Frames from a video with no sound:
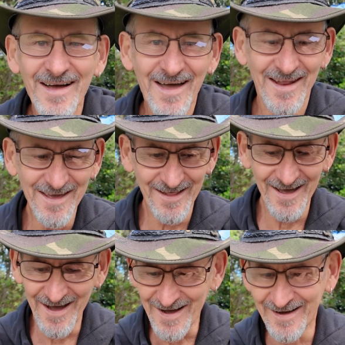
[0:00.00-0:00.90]
And here
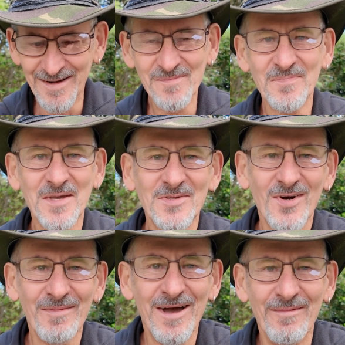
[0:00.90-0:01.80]
they are.
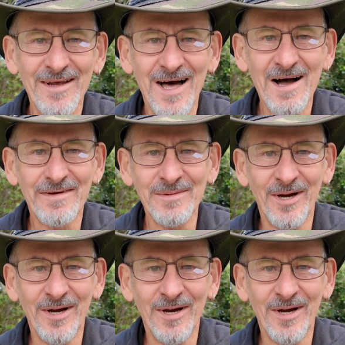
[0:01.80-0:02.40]
Sorry about me laughing,